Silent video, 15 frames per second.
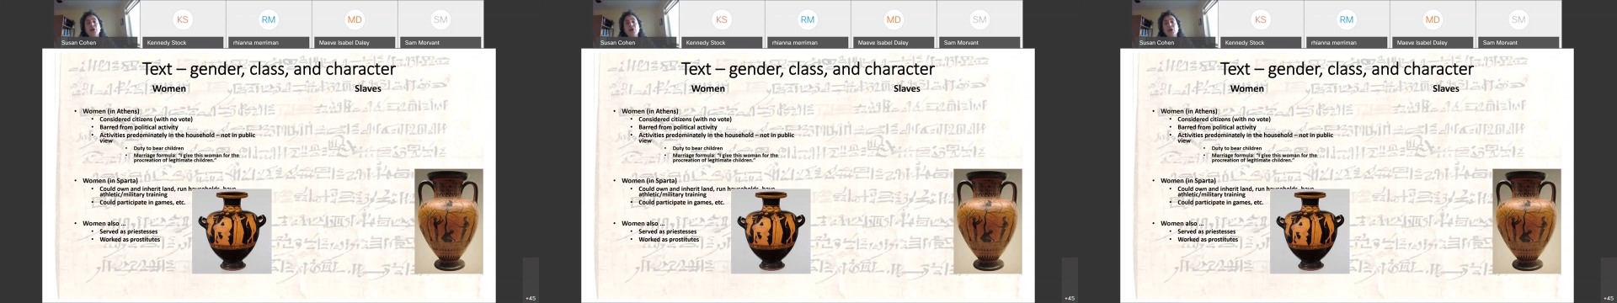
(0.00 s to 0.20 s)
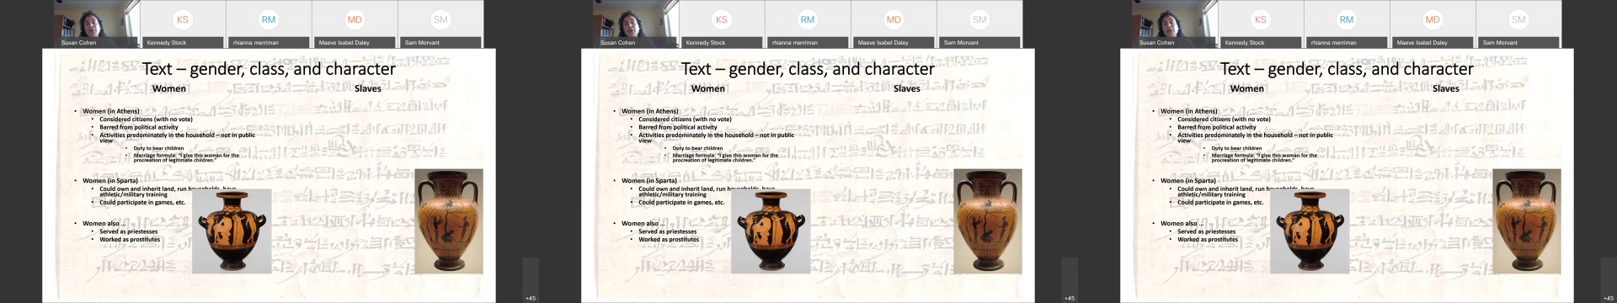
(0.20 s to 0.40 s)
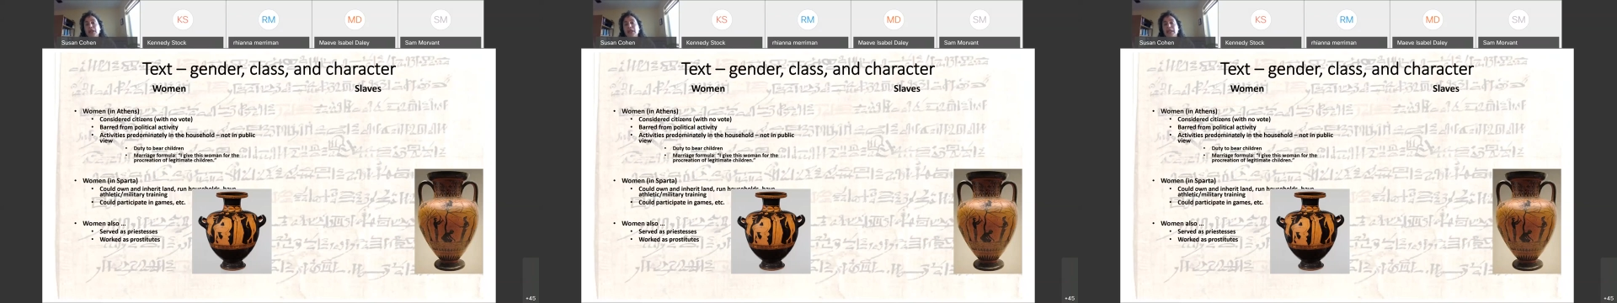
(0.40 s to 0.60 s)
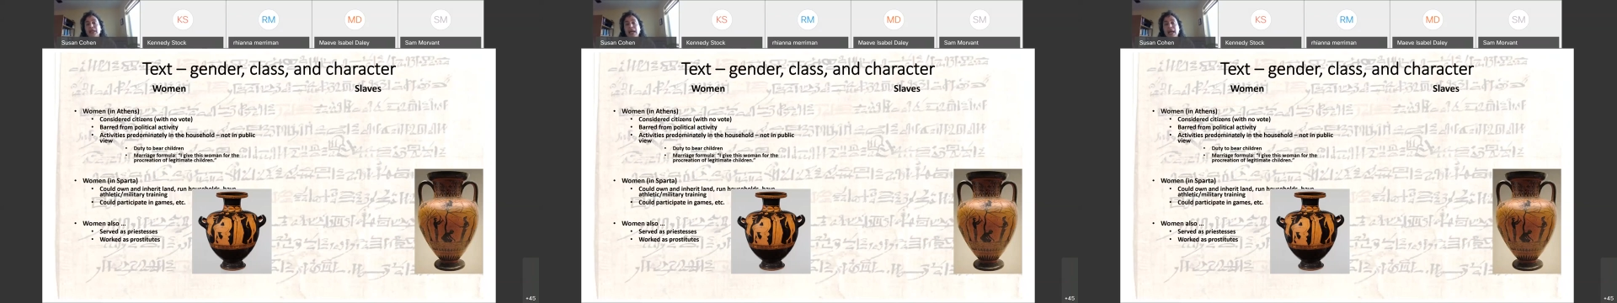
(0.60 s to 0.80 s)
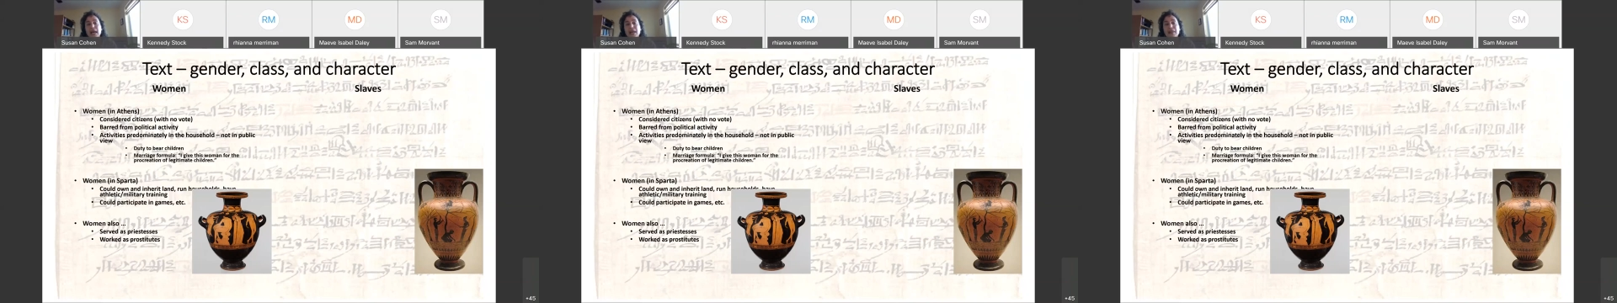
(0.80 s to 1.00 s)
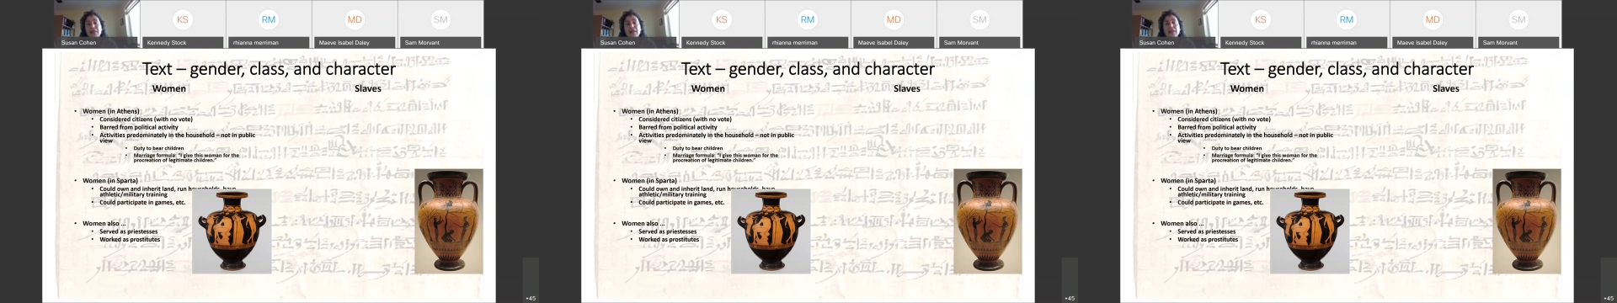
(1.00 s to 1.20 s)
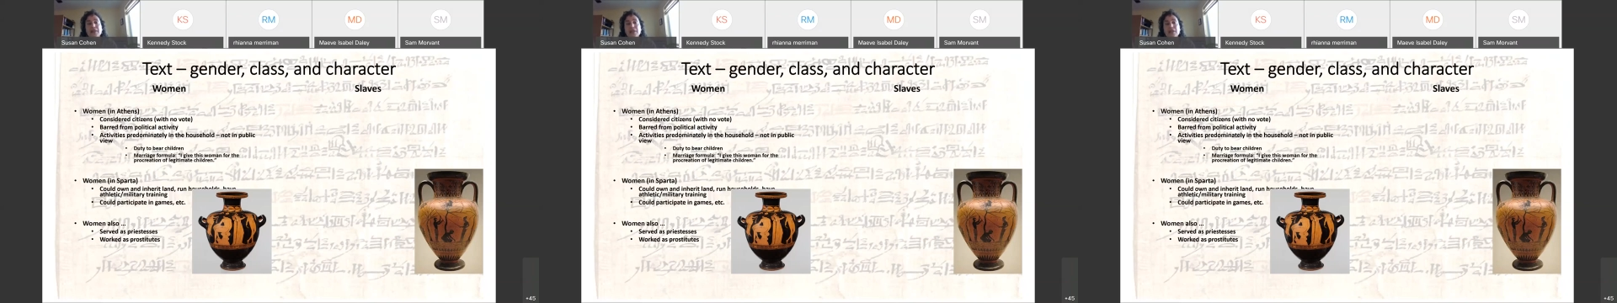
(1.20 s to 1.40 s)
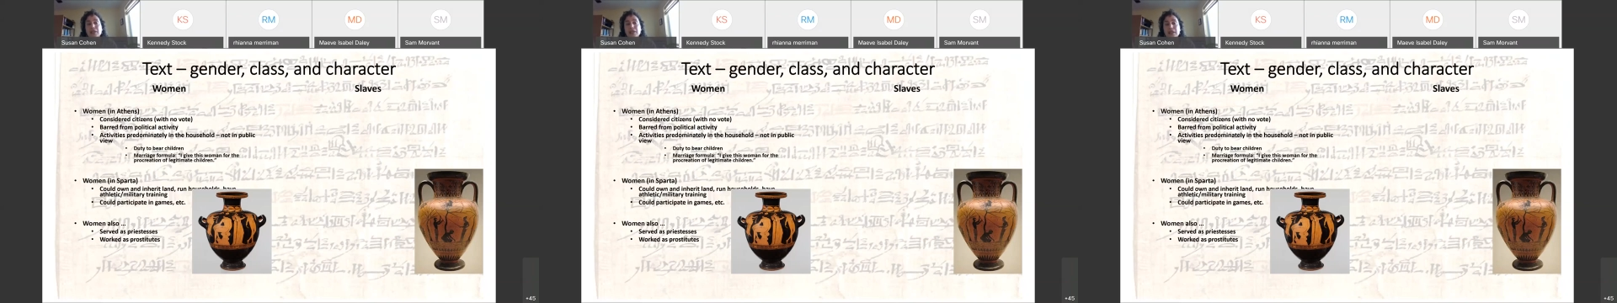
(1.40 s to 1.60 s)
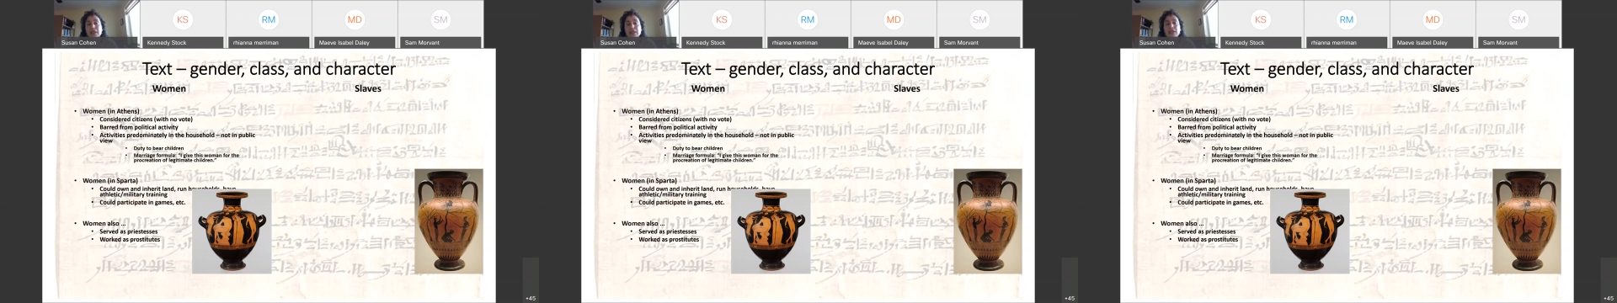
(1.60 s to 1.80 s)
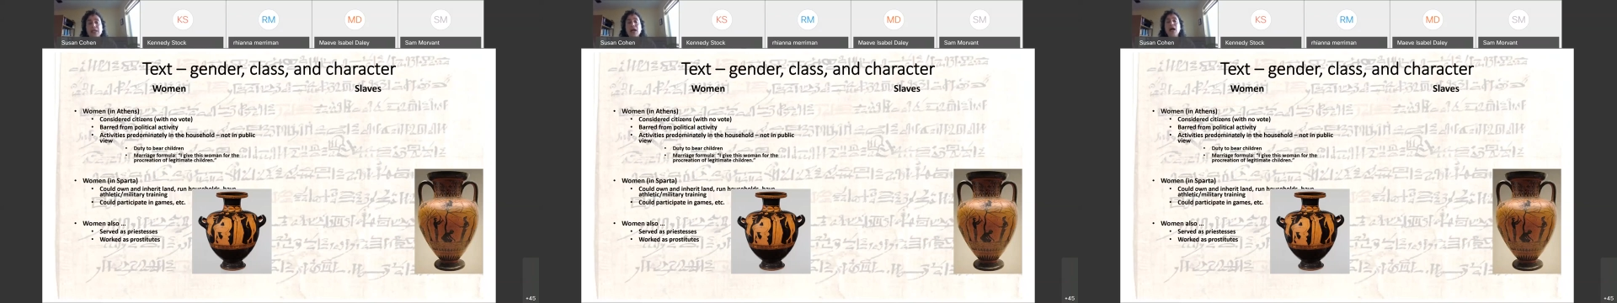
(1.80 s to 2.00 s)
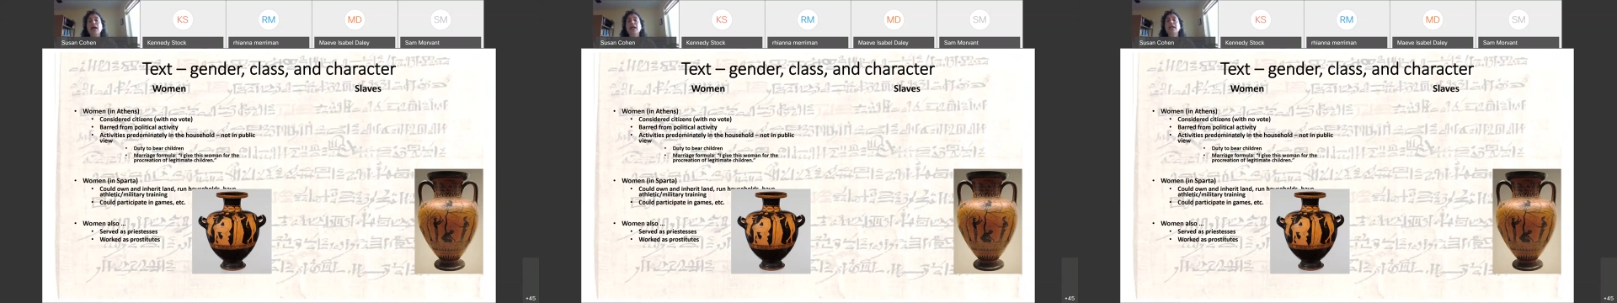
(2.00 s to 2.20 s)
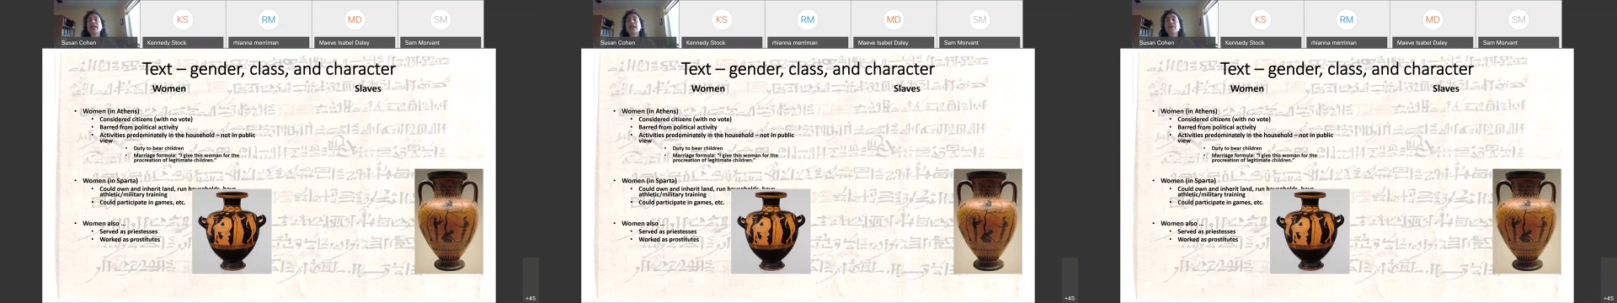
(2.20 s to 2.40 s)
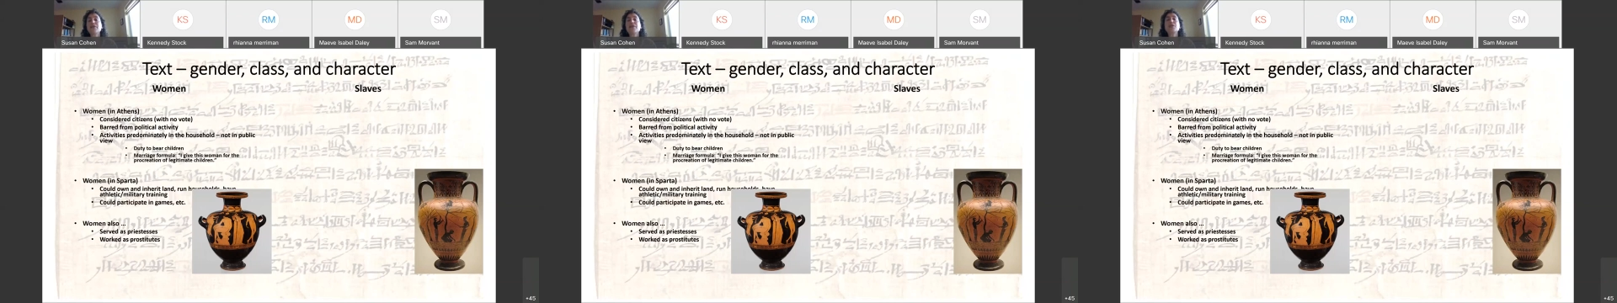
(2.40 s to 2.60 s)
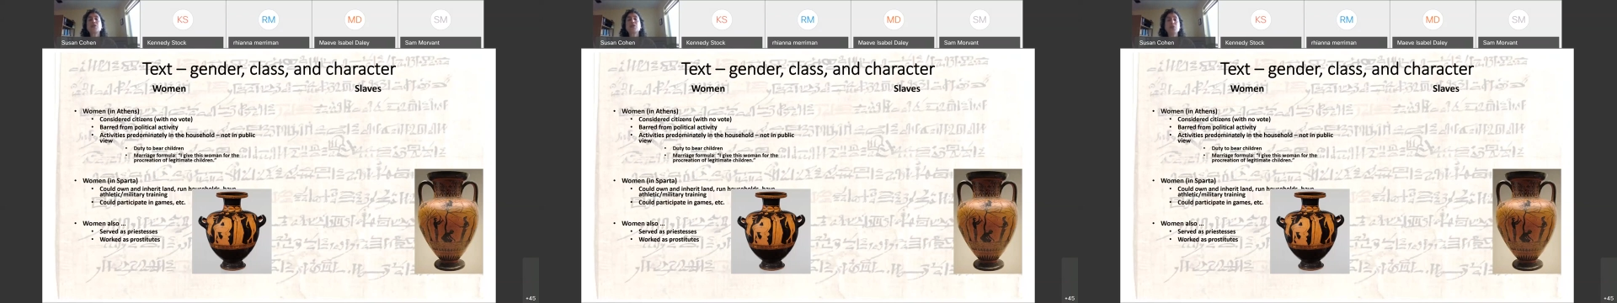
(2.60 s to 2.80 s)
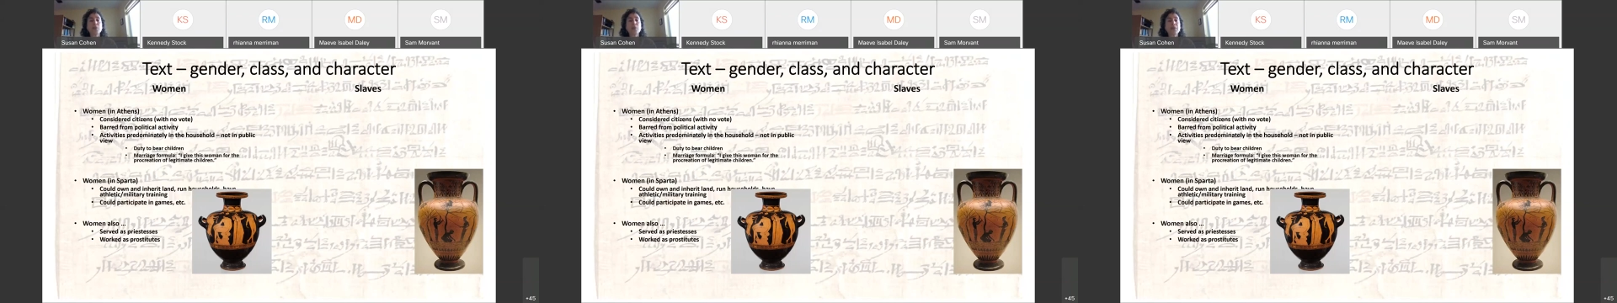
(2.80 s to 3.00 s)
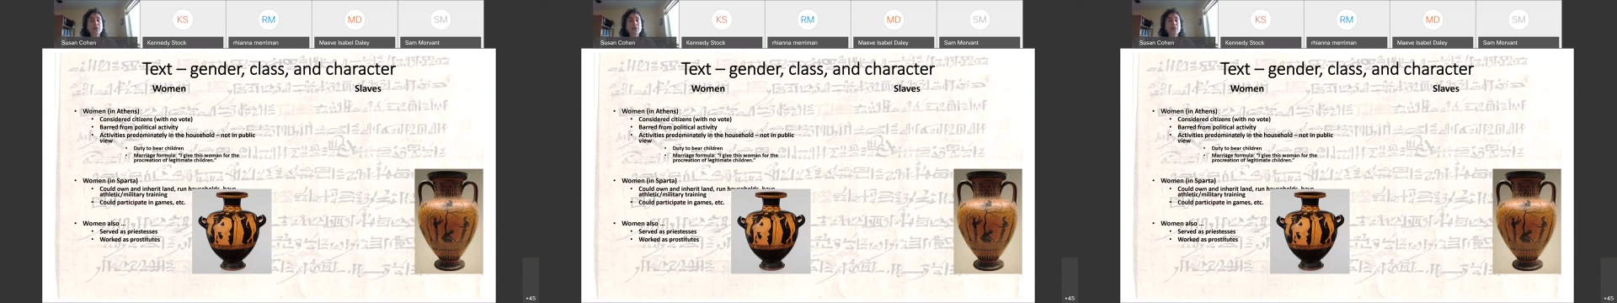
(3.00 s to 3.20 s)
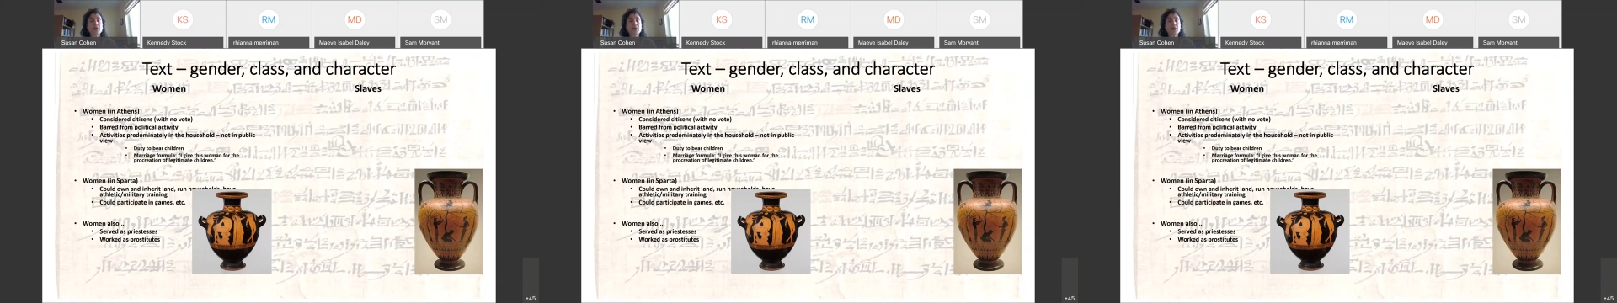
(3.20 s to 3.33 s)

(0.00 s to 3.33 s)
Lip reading: No face is visible, so there are no lips to read.